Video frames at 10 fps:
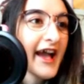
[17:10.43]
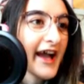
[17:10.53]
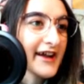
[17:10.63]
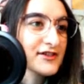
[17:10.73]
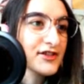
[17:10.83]

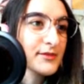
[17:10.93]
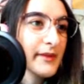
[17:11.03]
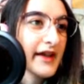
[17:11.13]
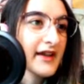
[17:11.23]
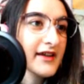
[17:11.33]
actually
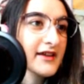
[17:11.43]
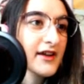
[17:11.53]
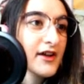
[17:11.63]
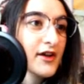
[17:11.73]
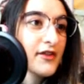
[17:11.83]
made
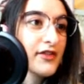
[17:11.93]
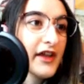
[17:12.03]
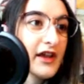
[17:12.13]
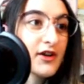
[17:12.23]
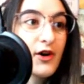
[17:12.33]

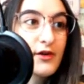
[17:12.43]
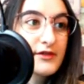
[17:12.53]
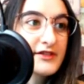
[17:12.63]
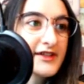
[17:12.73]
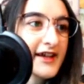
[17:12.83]
the
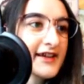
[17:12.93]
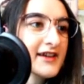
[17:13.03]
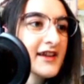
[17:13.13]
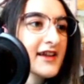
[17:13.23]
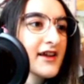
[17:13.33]

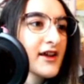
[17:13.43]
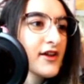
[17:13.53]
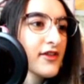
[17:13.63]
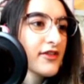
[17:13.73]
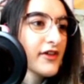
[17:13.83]
onsen,
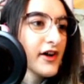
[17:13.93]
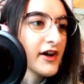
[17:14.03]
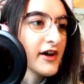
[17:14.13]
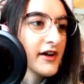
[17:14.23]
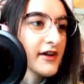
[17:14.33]

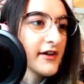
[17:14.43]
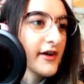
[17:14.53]
the